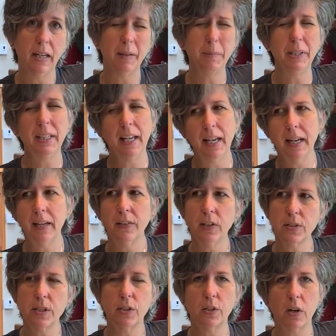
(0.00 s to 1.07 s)
I mean, yeah,
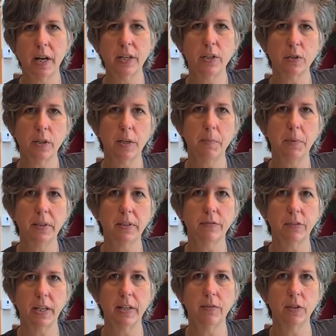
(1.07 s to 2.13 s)
there's the dried shrimp and the
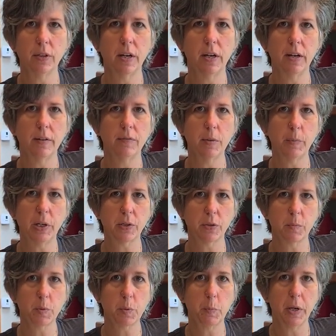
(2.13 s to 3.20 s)
flavor of the
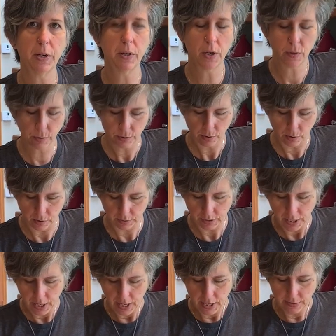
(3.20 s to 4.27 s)
mushrooms, but no salt.
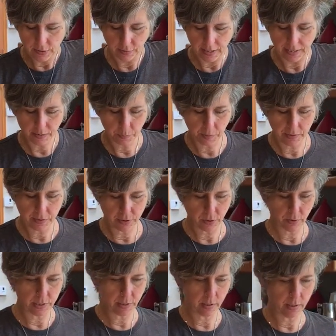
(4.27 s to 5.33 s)
So that's where the
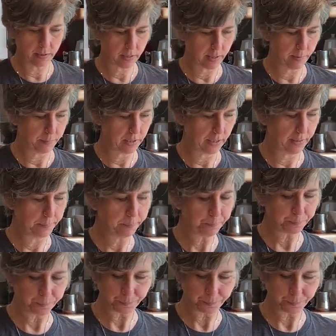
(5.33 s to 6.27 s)
soy sauce comes in.